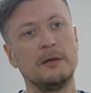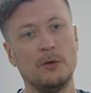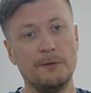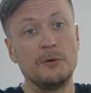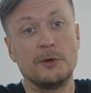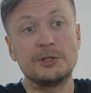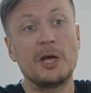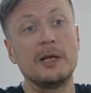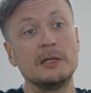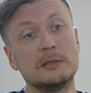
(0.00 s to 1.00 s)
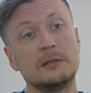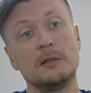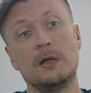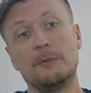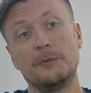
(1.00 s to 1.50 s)
if you're a child,
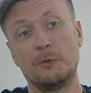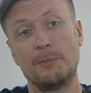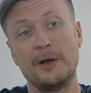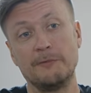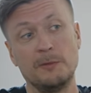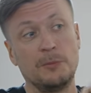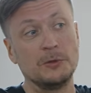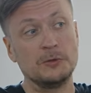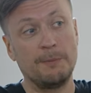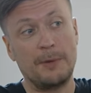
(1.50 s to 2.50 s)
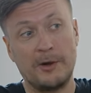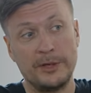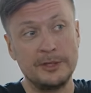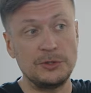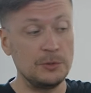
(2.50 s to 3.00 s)
your parent will point to the
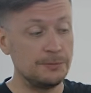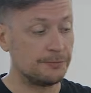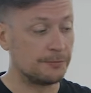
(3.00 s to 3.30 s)
parent issue.